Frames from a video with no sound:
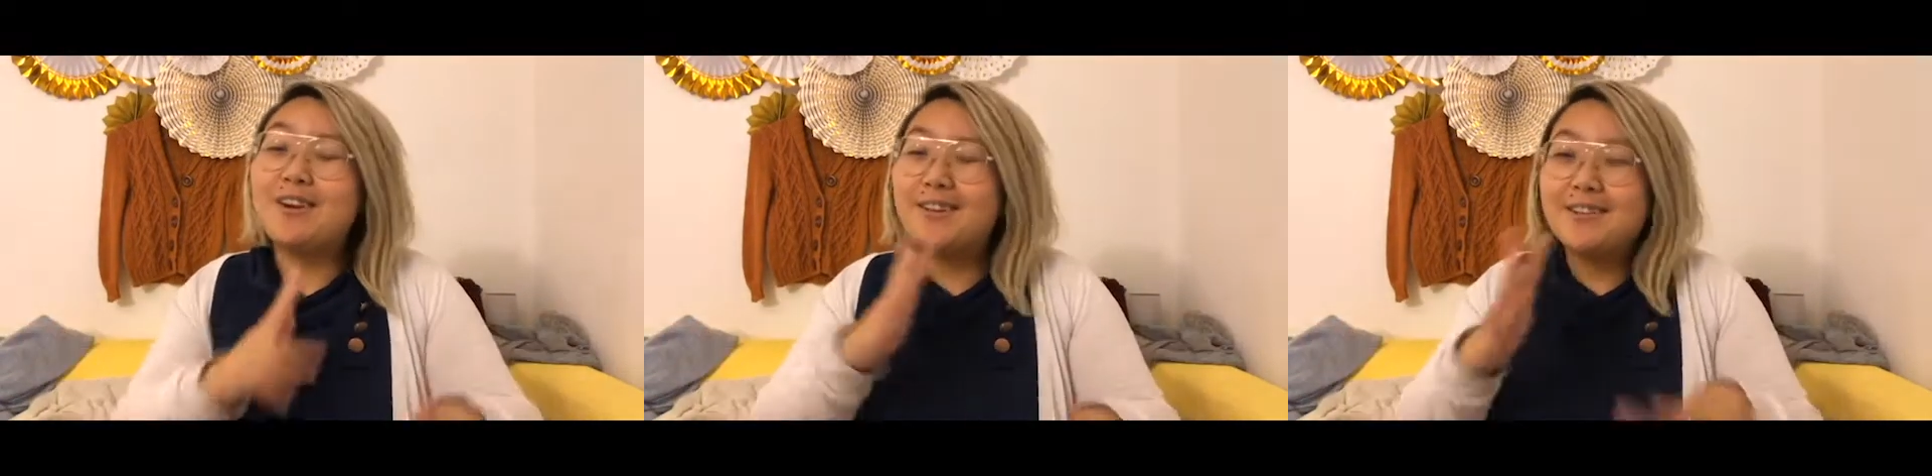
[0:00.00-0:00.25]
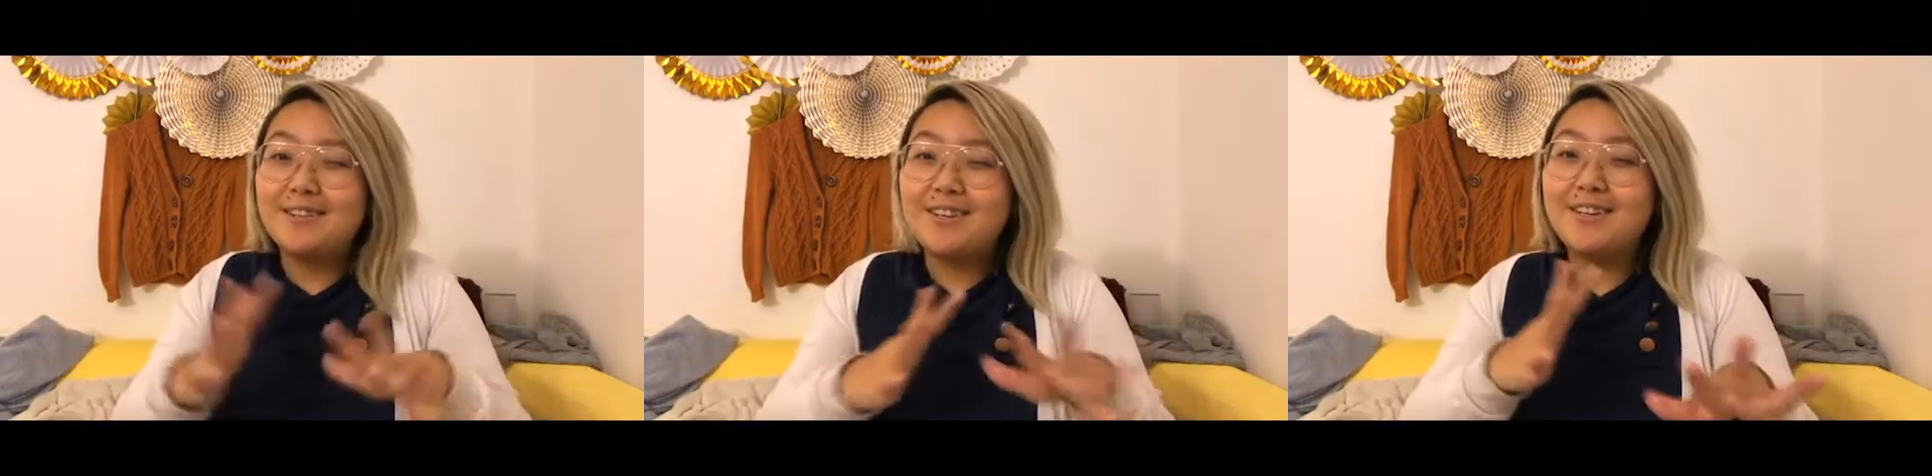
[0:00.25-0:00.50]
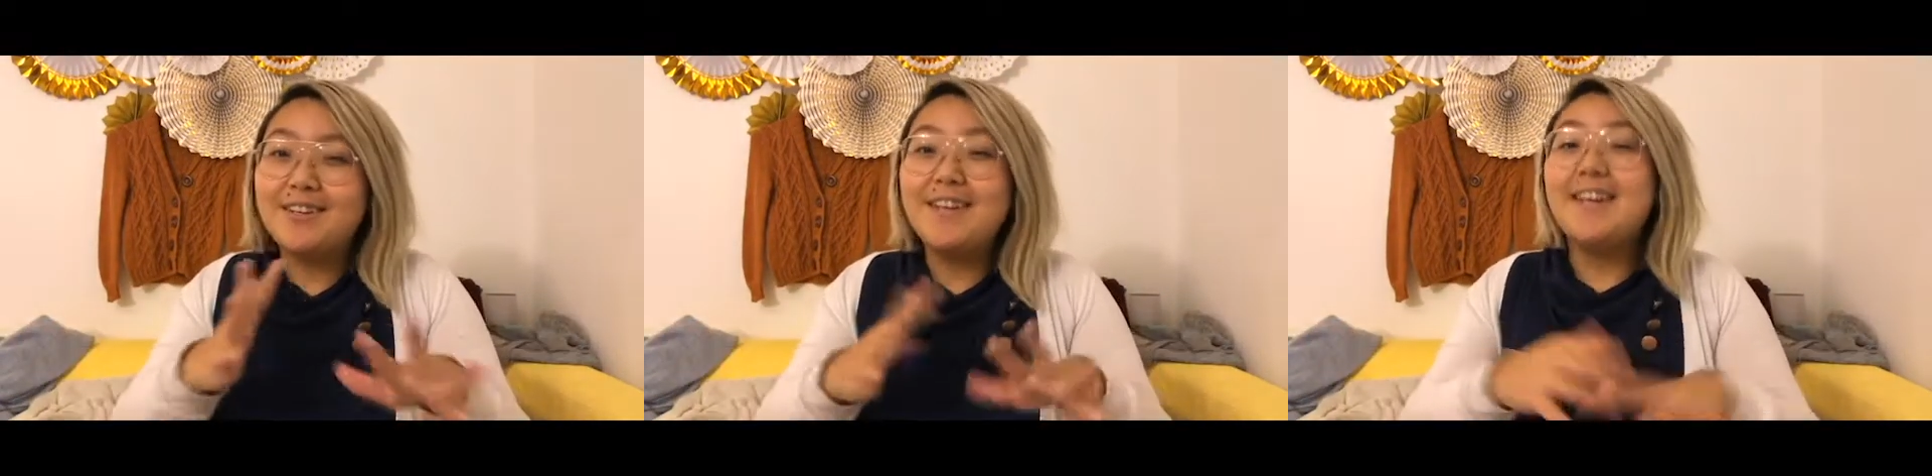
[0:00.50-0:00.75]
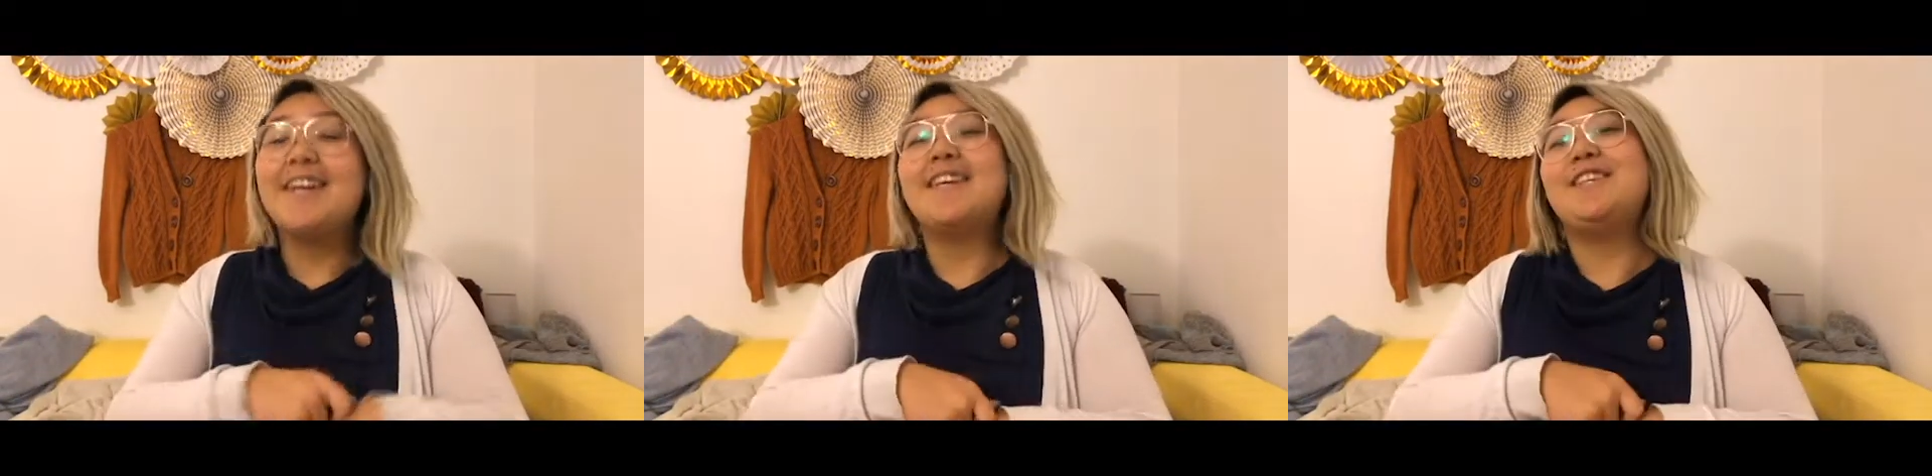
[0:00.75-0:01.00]
rather than
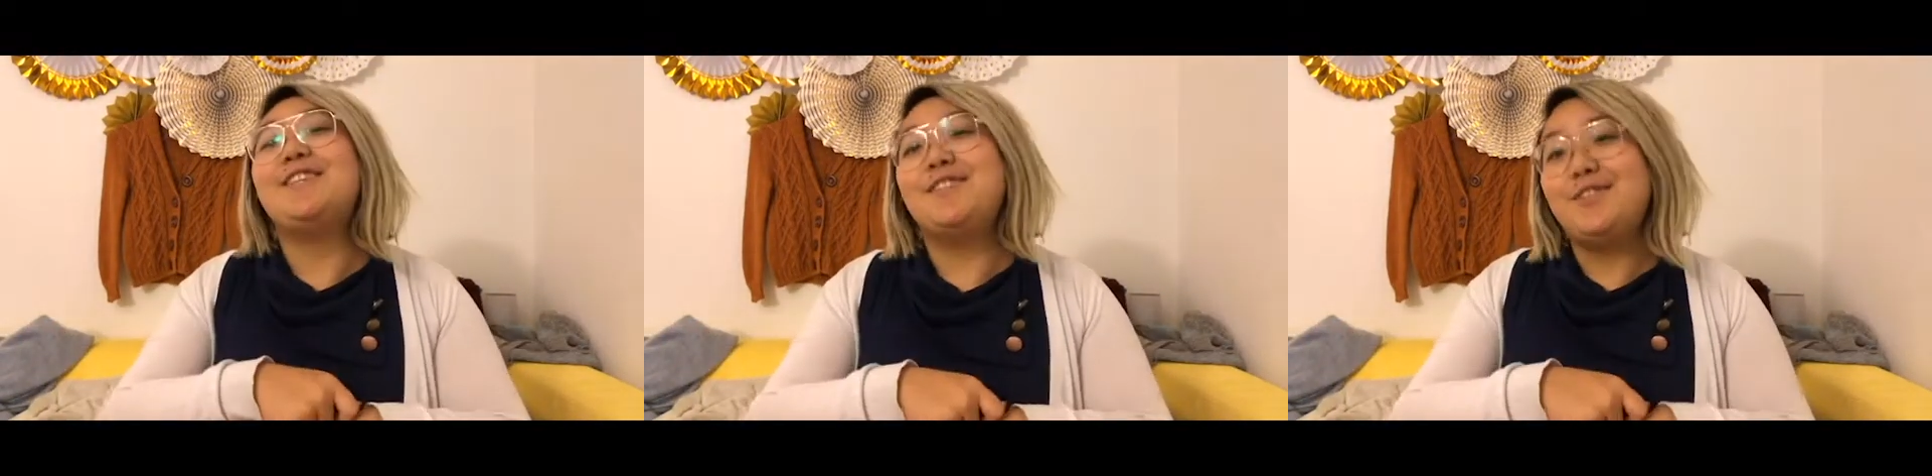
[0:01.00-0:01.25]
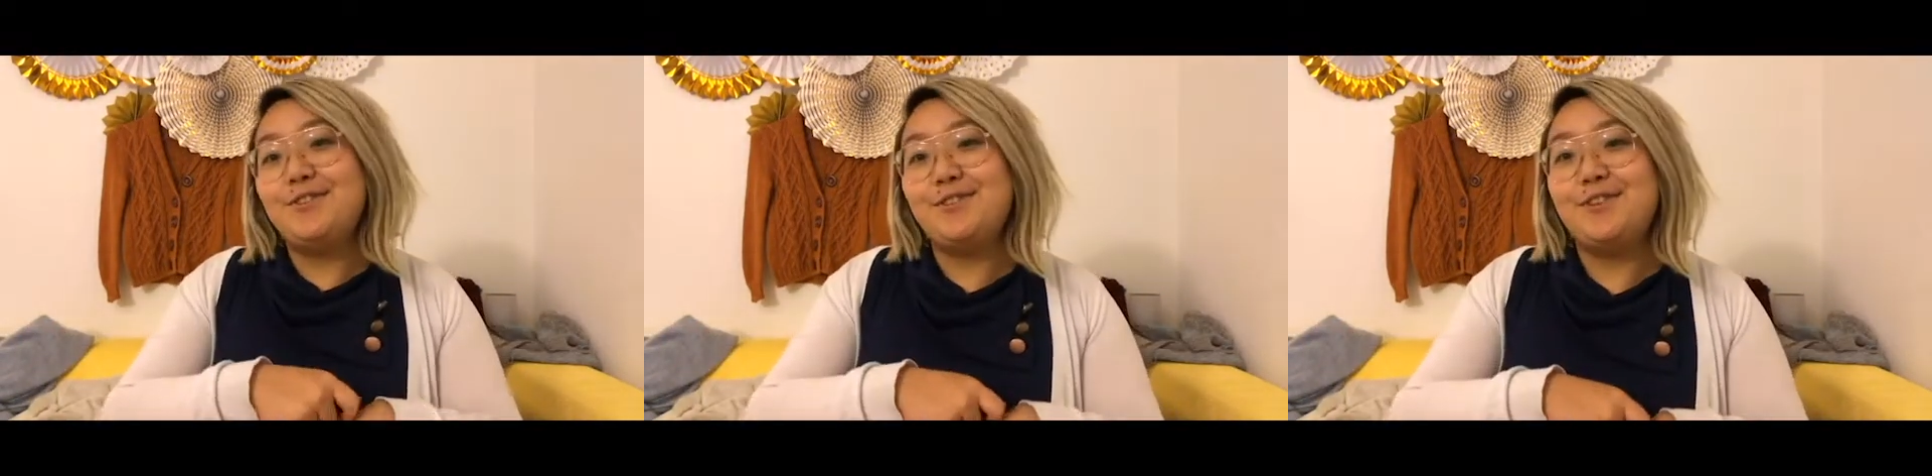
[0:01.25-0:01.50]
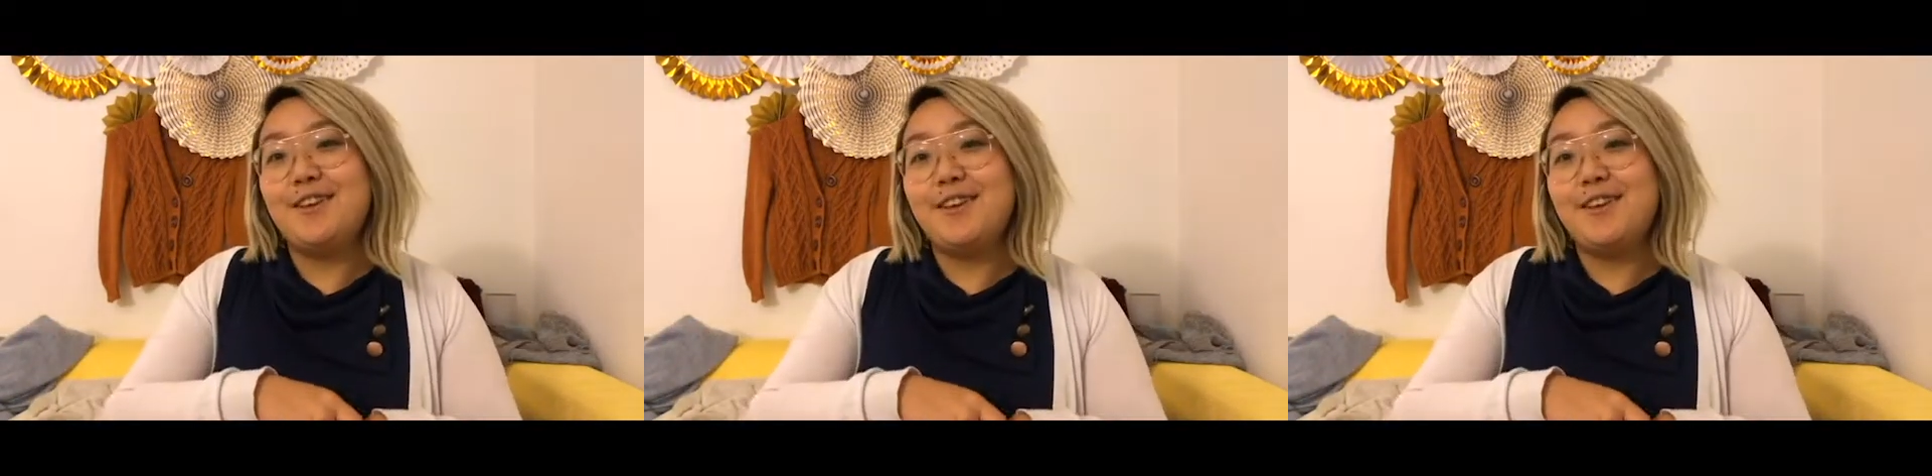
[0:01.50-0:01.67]
continue to